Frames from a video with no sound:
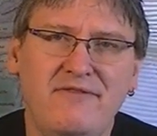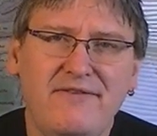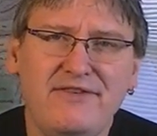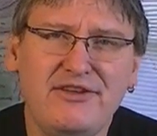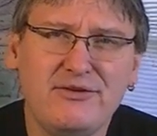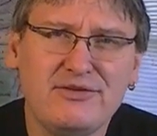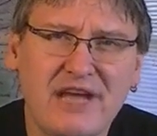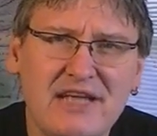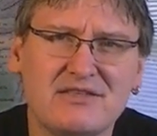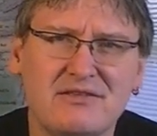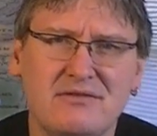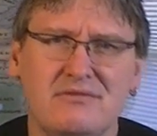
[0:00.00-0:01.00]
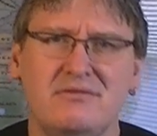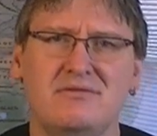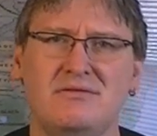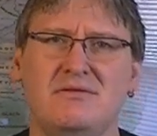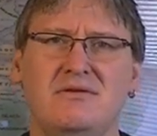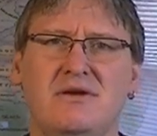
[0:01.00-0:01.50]
52 cents!
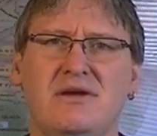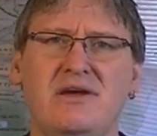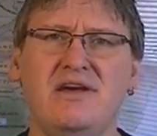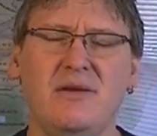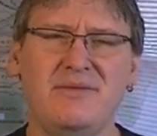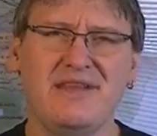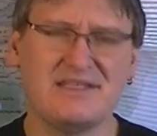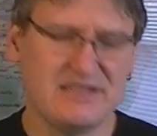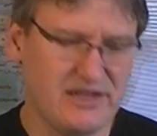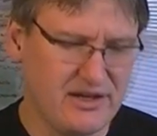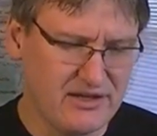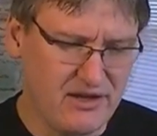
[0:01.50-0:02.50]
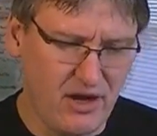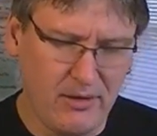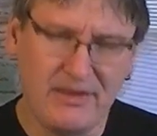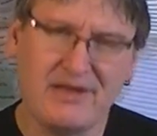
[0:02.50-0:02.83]
I mean, that's not uncommon.